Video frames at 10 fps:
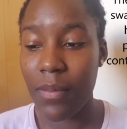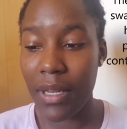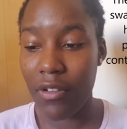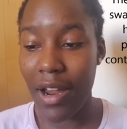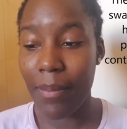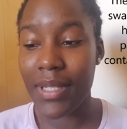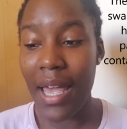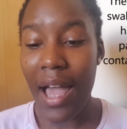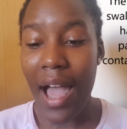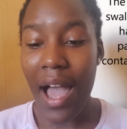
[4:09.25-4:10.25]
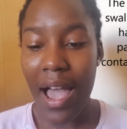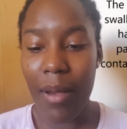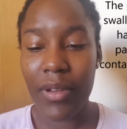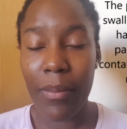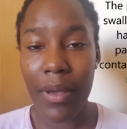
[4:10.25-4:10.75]
milligrams.
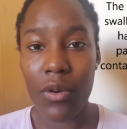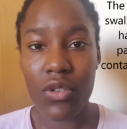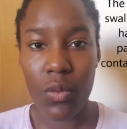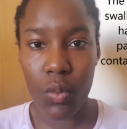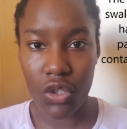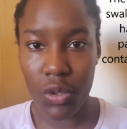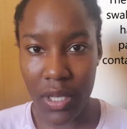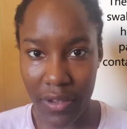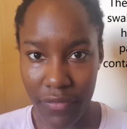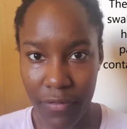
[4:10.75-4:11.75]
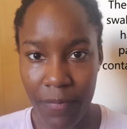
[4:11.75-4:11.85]
How many mils would you give?